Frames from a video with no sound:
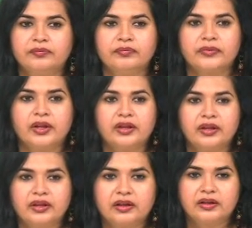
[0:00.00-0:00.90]

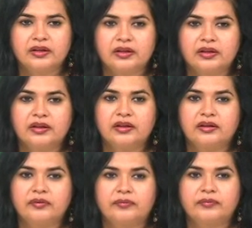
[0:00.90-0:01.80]

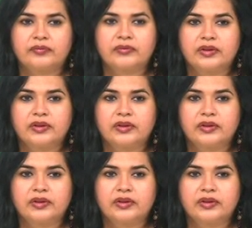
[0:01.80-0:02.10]
Nobody speaks.